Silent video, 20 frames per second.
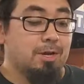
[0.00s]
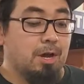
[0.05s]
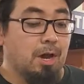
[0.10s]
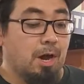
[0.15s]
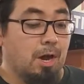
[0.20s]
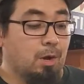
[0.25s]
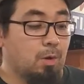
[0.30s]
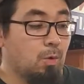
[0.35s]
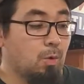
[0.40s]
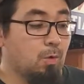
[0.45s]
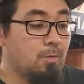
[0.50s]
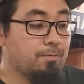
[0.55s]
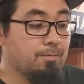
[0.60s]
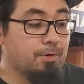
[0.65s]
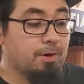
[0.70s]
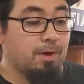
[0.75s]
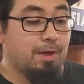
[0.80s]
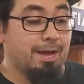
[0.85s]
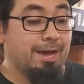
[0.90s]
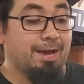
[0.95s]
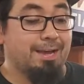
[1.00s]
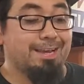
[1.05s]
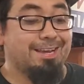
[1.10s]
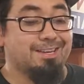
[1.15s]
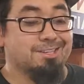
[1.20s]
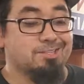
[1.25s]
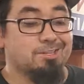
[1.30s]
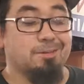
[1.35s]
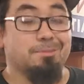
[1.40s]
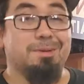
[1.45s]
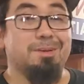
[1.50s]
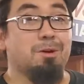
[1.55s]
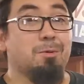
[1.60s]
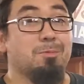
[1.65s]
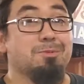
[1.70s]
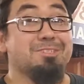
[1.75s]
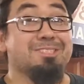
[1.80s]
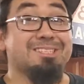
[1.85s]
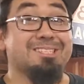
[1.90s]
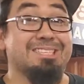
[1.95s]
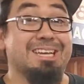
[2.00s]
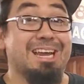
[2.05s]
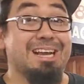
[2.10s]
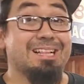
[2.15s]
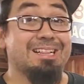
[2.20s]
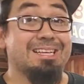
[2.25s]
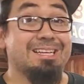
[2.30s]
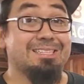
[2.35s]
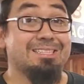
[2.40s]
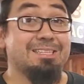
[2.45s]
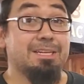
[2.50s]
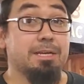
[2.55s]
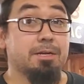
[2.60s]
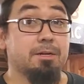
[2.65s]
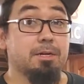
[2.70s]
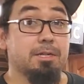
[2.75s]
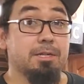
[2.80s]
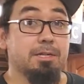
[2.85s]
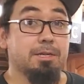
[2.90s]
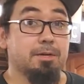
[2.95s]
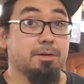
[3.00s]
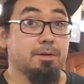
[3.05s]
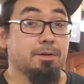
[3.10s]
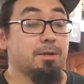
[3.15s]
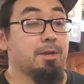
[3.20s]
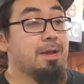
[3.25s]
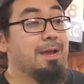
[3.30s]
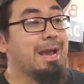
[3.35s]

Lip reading: our overall height is going to be almost exactly as the air cleaner.